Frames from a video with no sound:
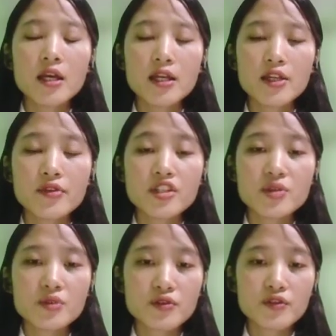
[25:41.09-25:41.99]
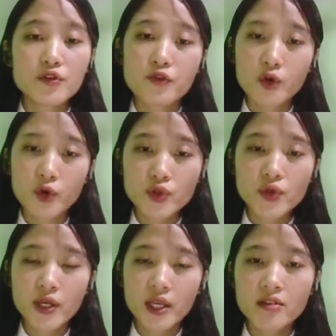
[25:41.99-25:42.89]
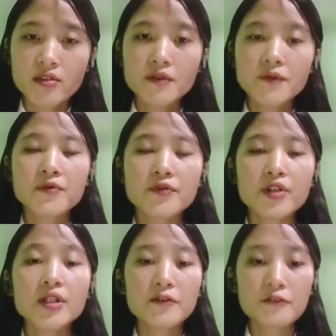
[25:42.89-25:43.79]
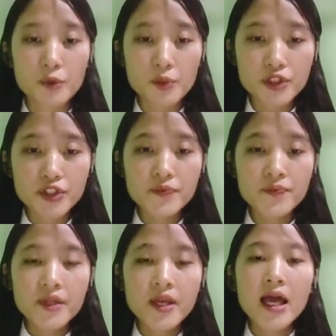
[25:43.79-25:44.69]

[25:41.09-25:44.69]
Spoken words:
it ranges between 4 to 8 for the information.